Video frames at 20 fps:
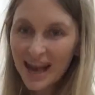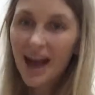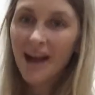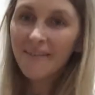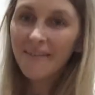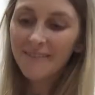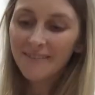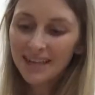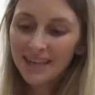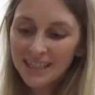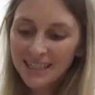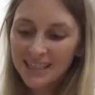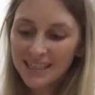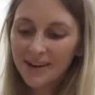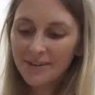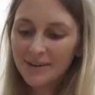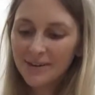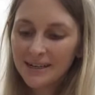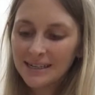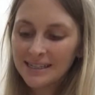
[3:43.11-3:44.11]
I wish
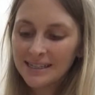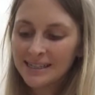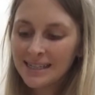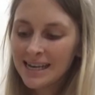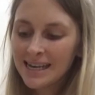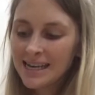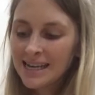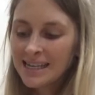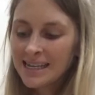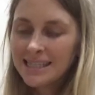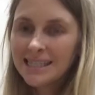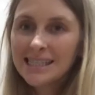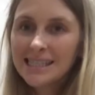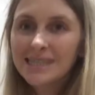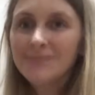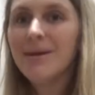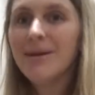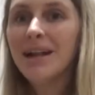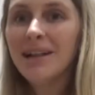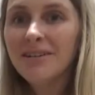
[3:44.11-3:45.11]
there was
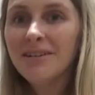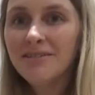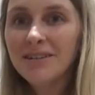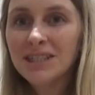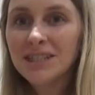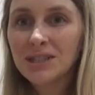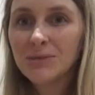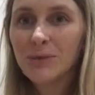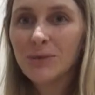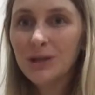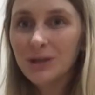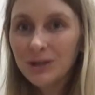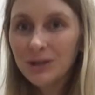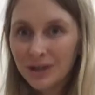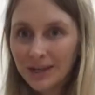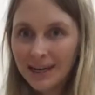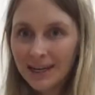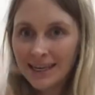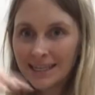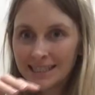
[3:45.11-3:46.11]
smell-o-vision where you
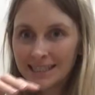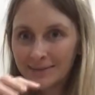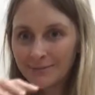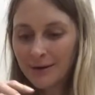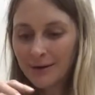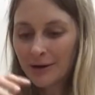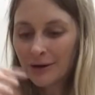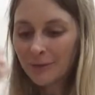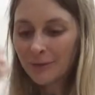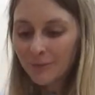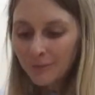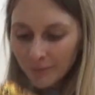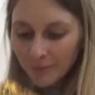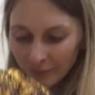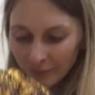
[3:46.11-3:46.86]
could get a smell